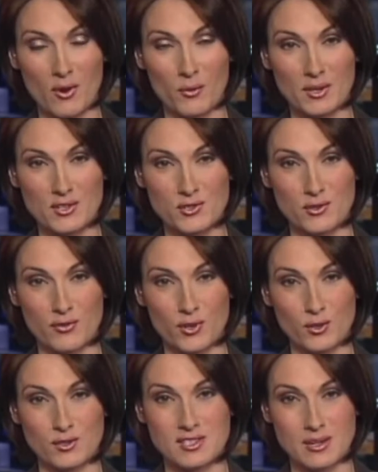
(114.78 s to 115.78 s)
already sort of
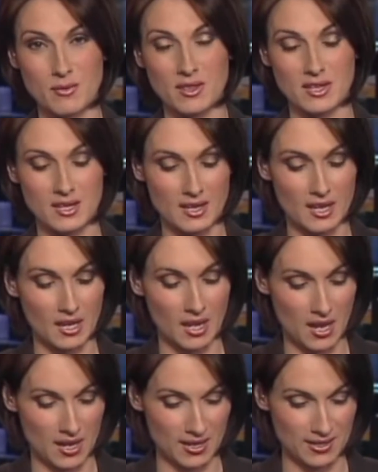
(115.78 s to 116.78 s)
heard some of the
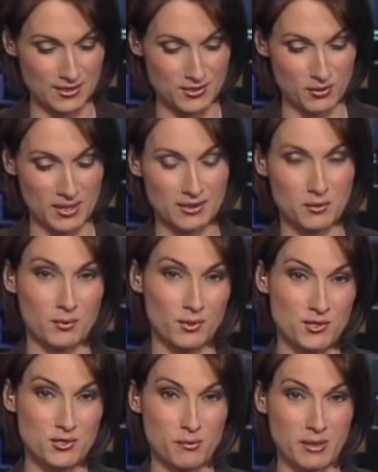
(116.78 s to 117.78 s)
lines, right, that we're
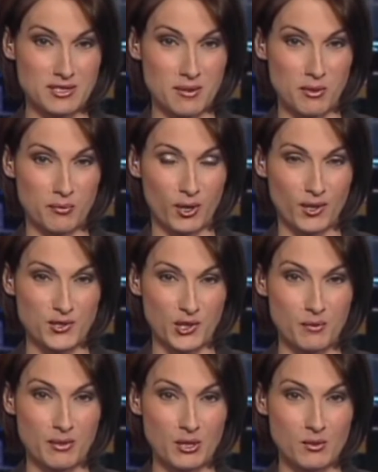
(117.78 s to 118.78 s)
assuming some of the parties are
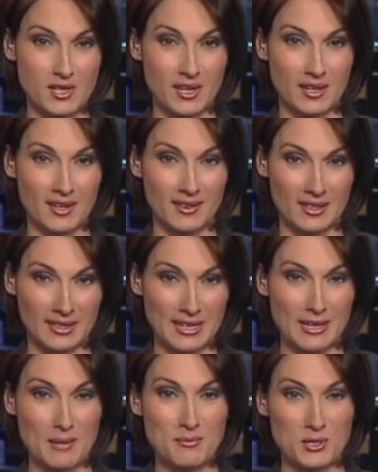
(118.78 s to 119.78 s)
going to be using in the
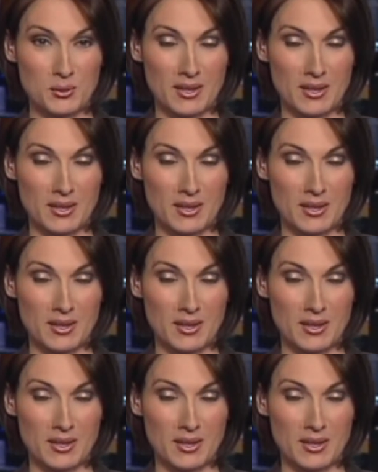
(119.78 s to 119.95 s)
lead up to